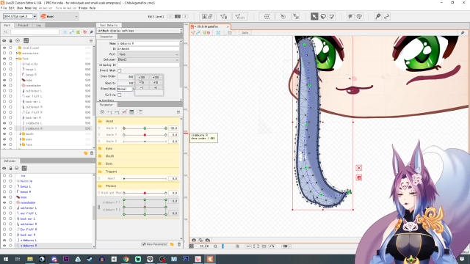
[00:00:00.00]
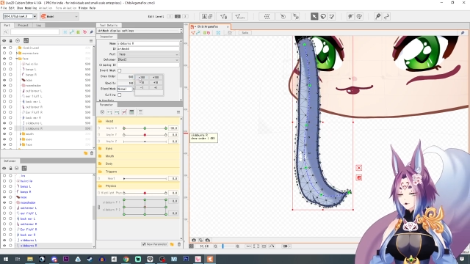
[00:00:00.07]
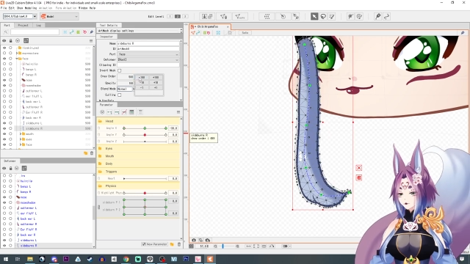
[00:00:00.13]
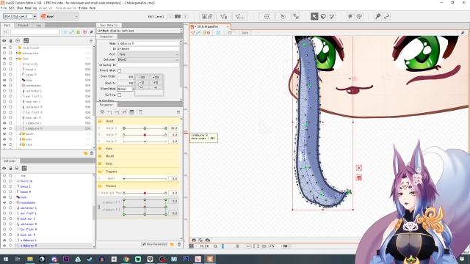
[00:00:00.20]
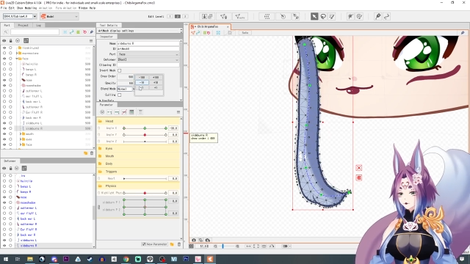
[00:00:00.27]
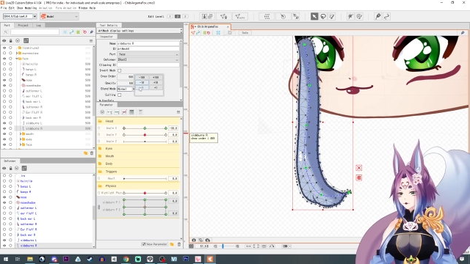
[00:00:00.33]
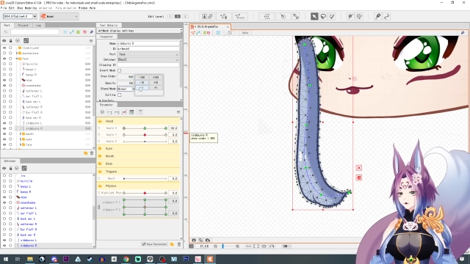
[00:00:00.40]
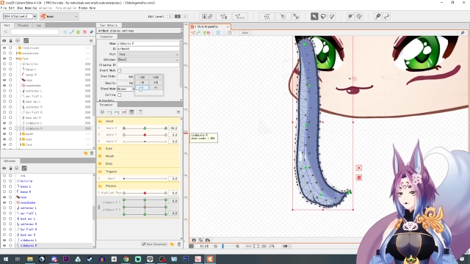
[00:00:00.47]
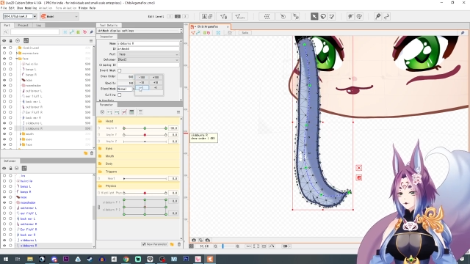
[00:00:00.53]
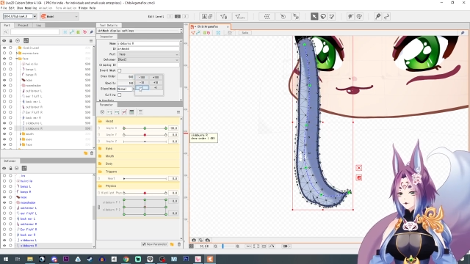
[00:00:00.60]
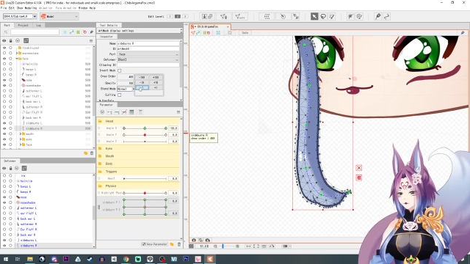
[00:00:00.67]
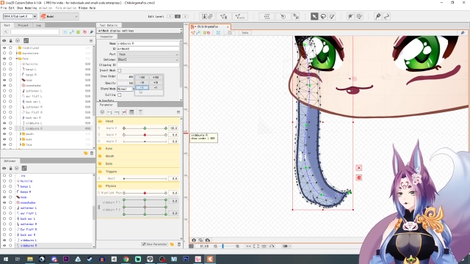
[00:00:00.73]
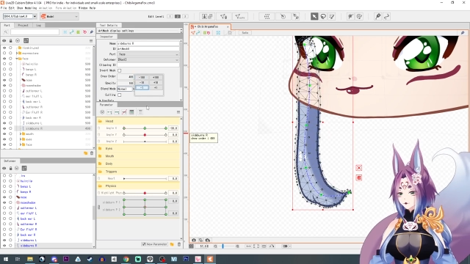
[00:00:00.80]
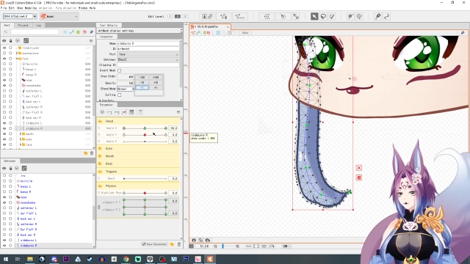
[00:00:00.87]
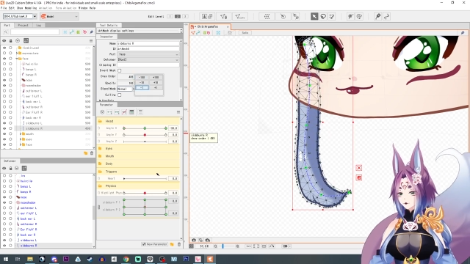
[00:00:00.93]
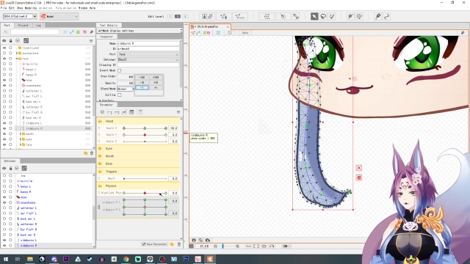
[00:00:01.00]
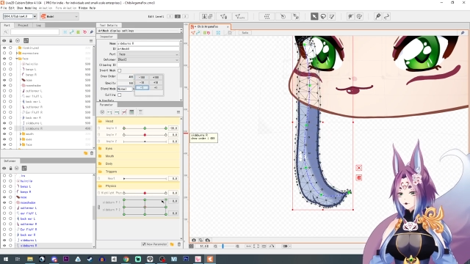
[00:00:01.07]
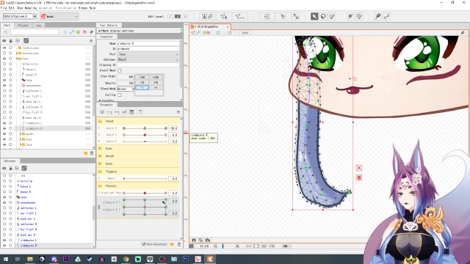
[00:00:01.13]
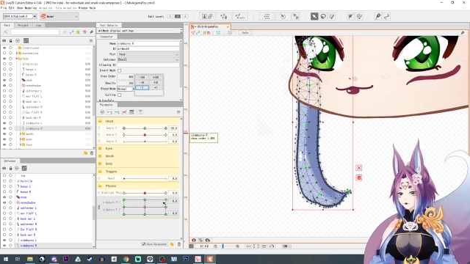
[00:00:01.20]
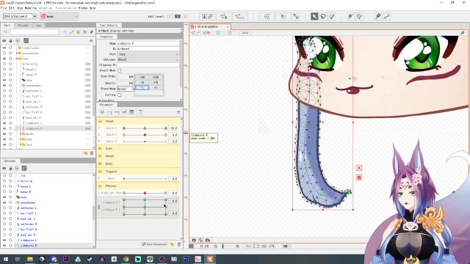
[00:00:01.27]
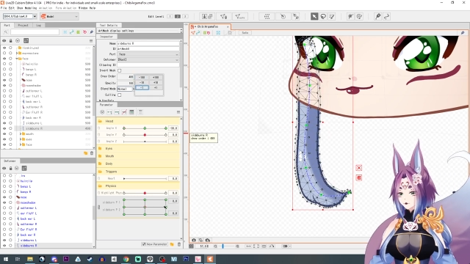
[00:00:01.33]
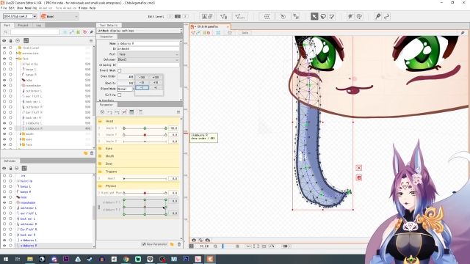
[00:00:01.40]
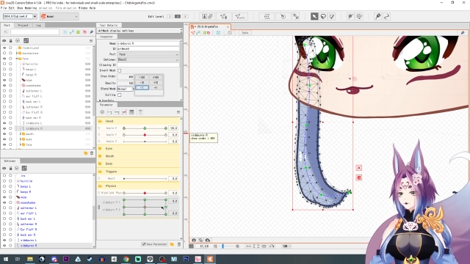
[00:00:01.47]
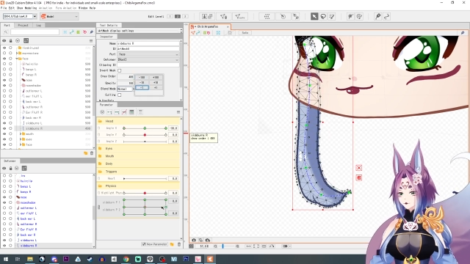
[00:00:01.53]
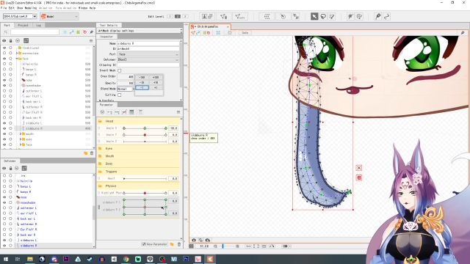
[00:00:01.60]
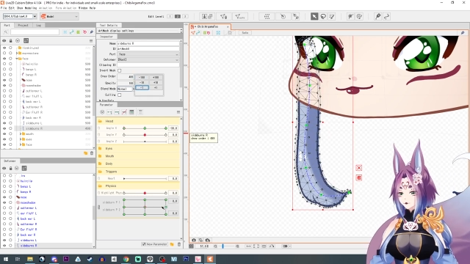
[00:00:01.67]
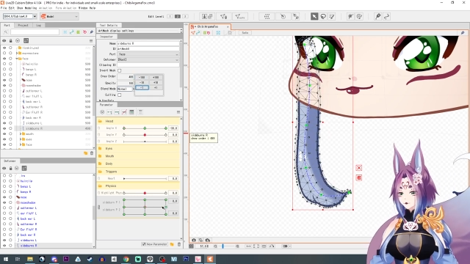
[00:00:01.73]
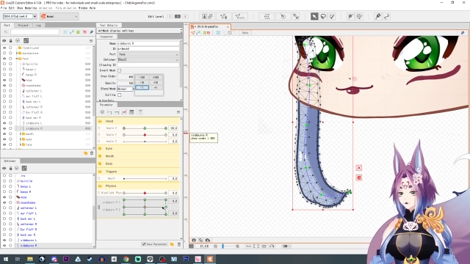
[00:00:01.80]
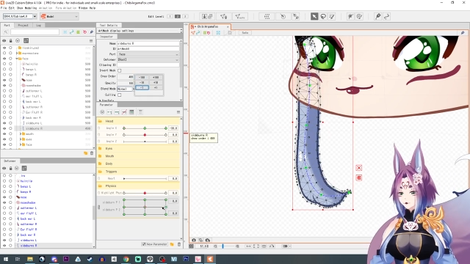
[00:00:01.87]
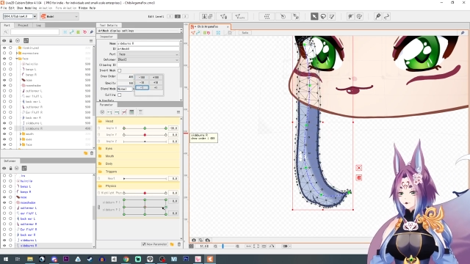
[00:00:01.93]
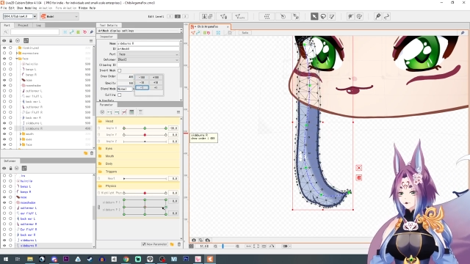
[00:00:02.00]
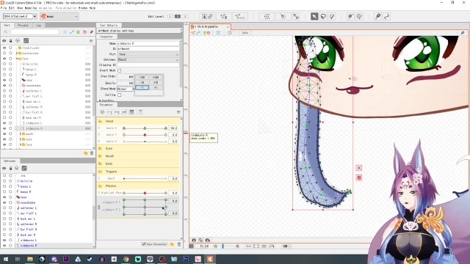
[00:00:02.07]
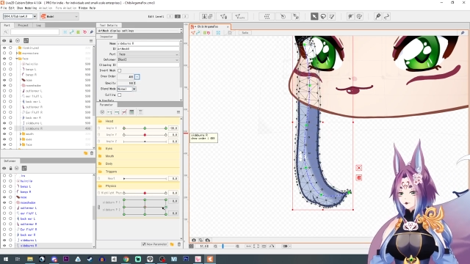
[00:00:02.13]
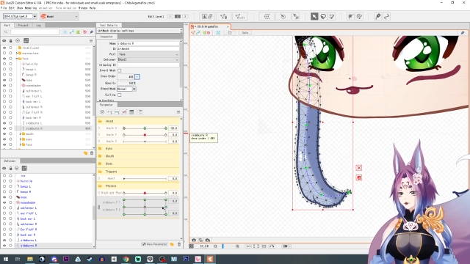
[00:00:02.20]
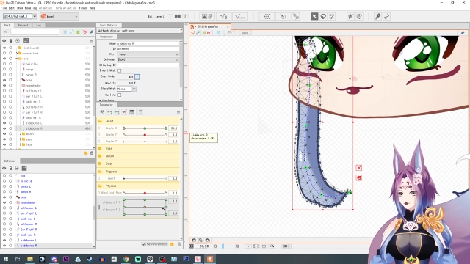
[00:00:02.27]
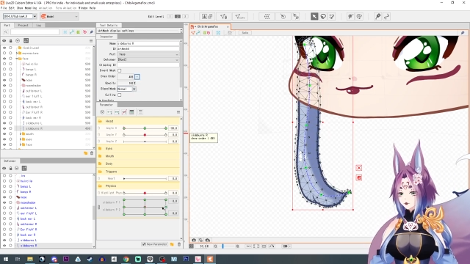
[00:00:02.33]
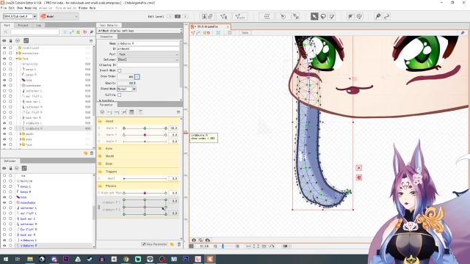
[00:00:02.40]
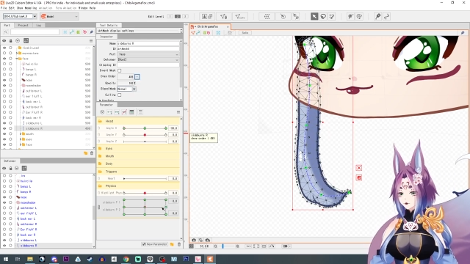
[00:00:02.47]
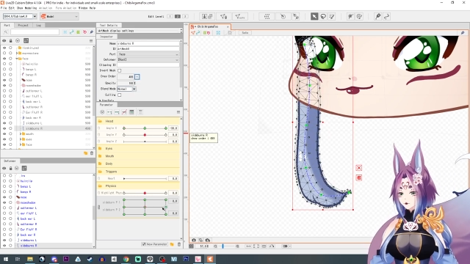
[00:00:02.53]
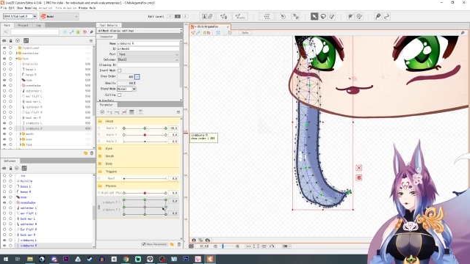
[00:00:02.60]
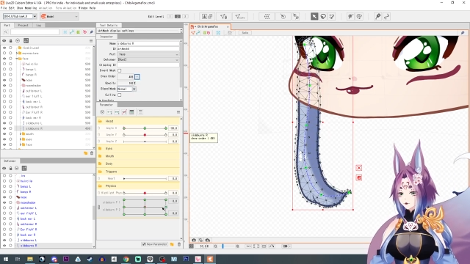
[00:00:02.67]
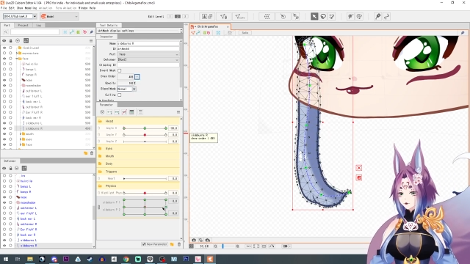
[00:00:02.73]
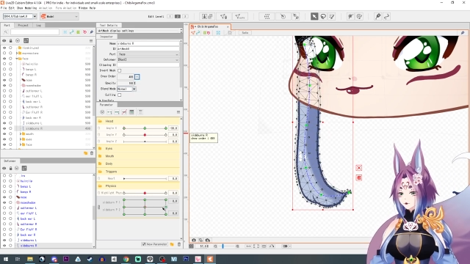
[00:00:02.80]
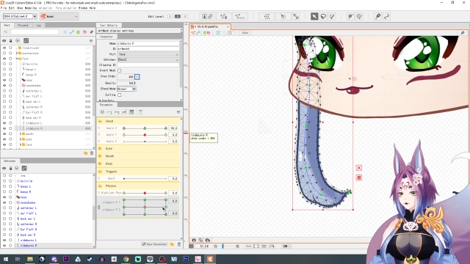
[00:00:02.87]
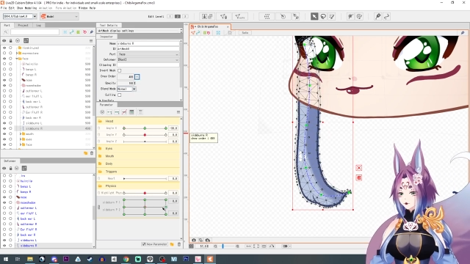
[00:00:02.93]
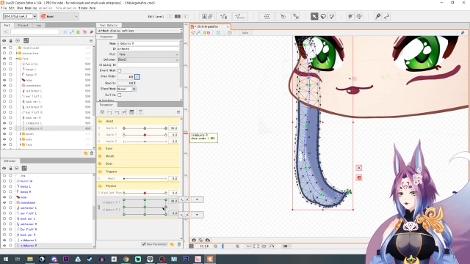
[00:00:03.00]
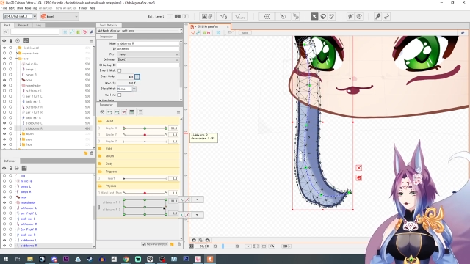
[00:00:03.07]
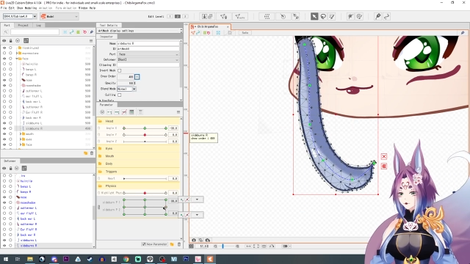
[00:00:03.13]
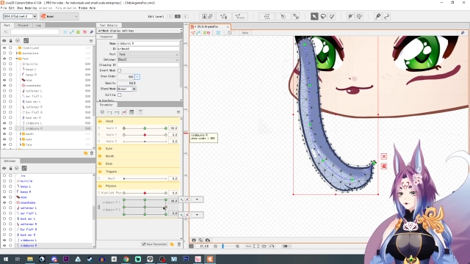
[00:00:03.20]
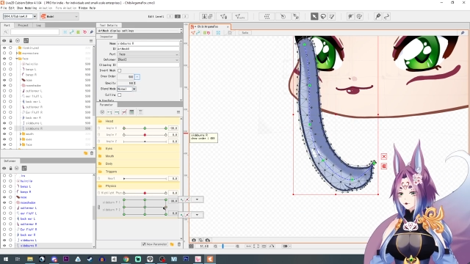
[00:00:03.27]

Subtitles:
[unreadable: no face in view]